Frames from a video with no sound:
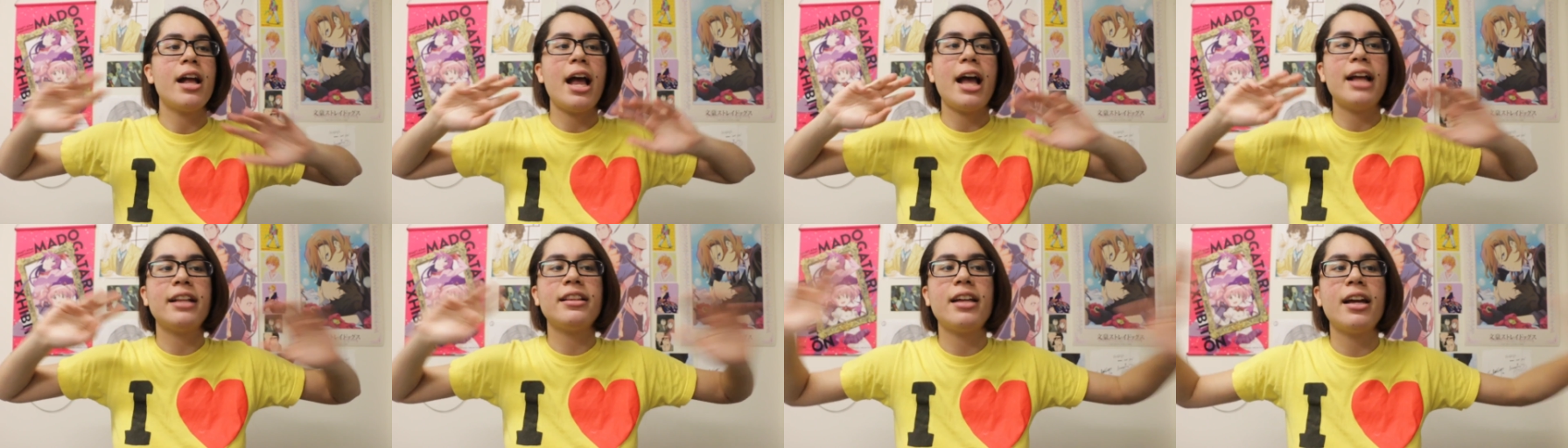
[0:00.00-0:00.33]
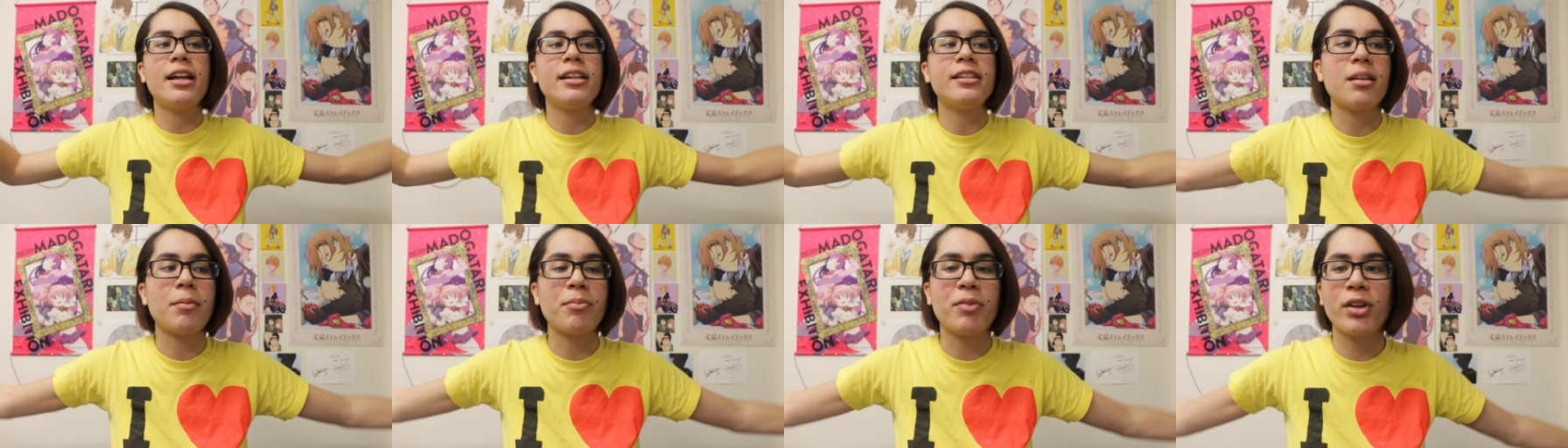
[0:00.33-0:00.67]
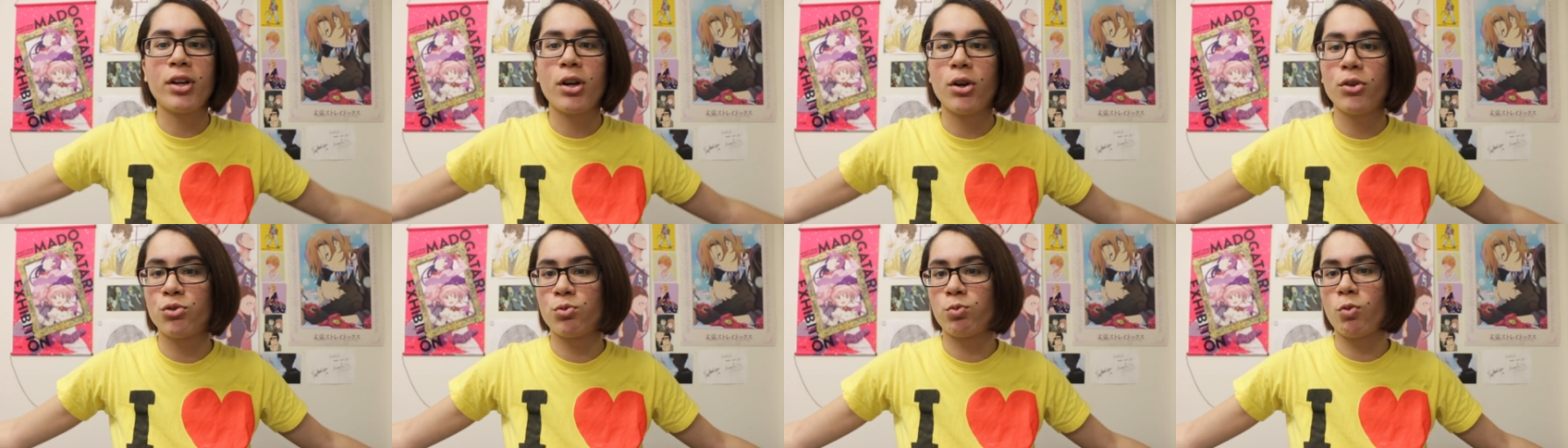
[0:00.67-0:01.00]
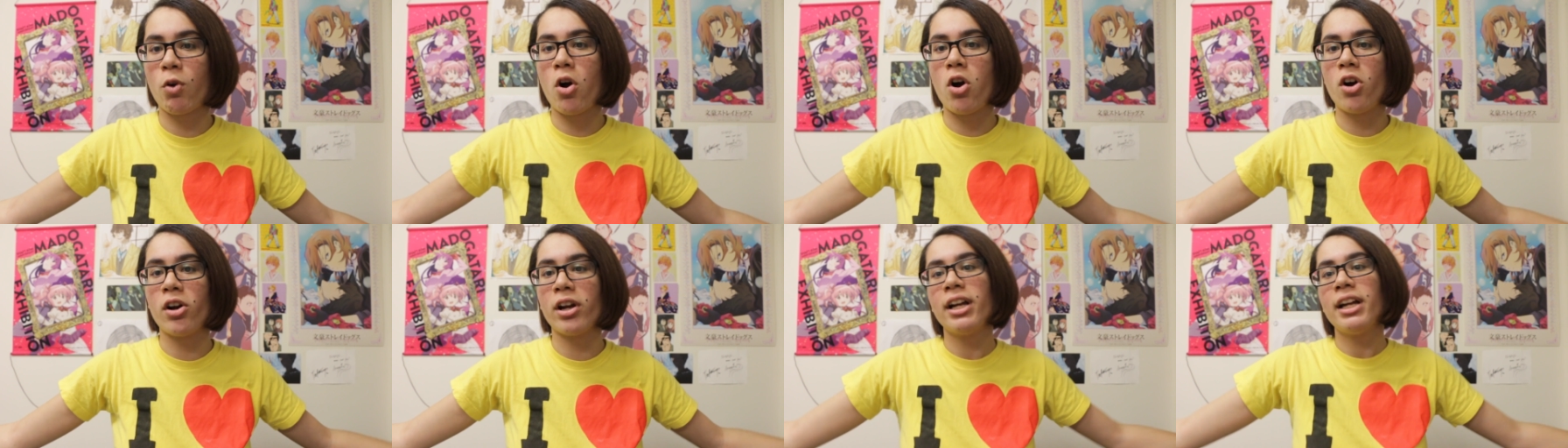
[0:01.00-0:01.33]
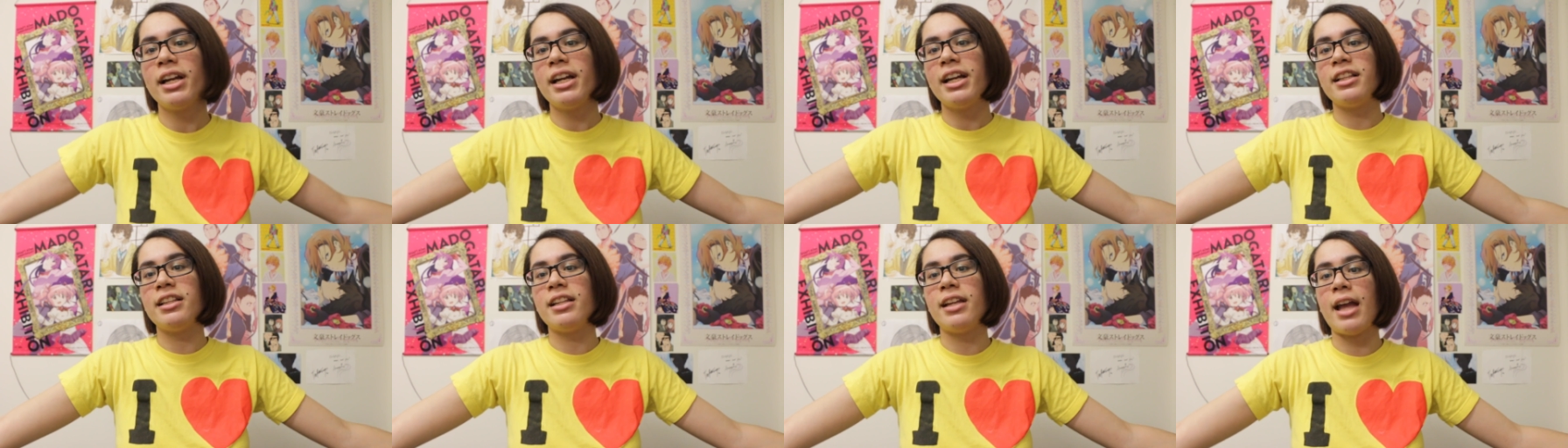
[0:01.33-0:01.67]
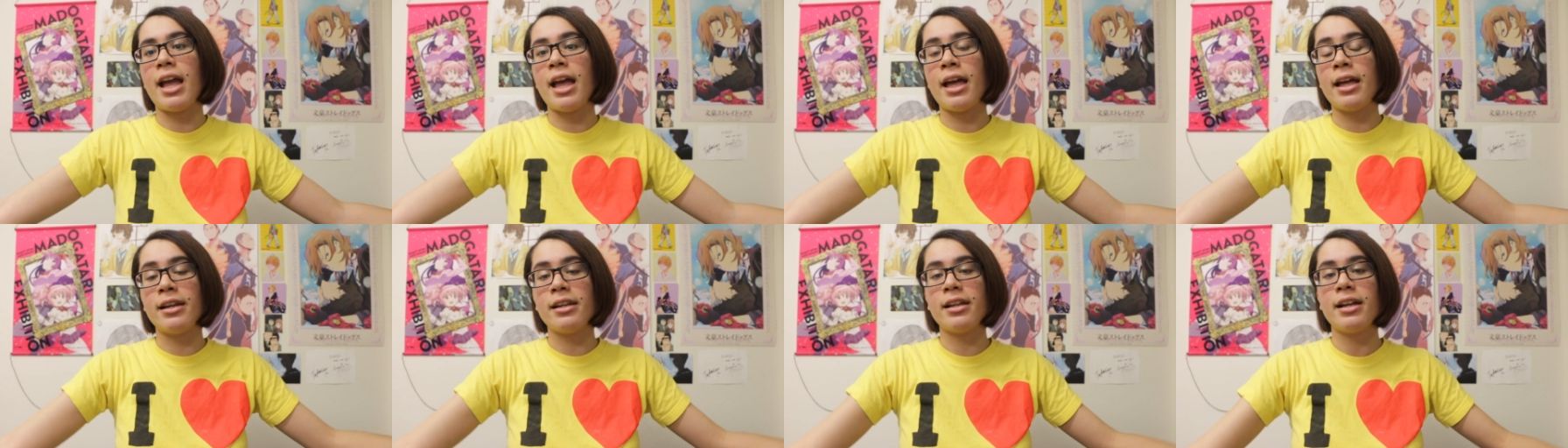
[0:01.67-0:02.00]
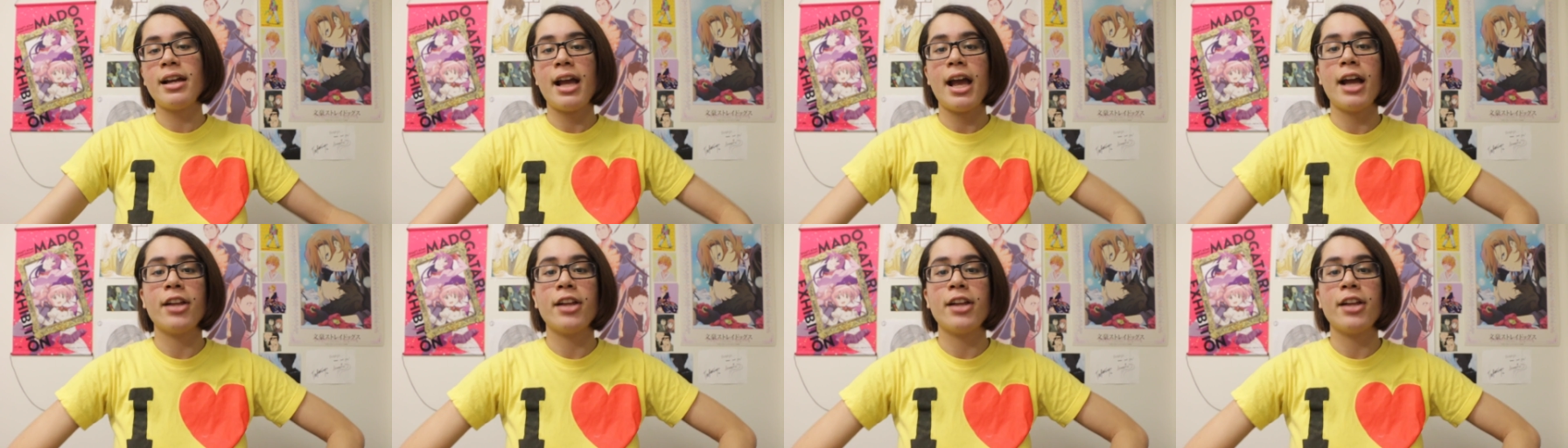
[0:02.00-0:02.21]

And then something goes wrong in the end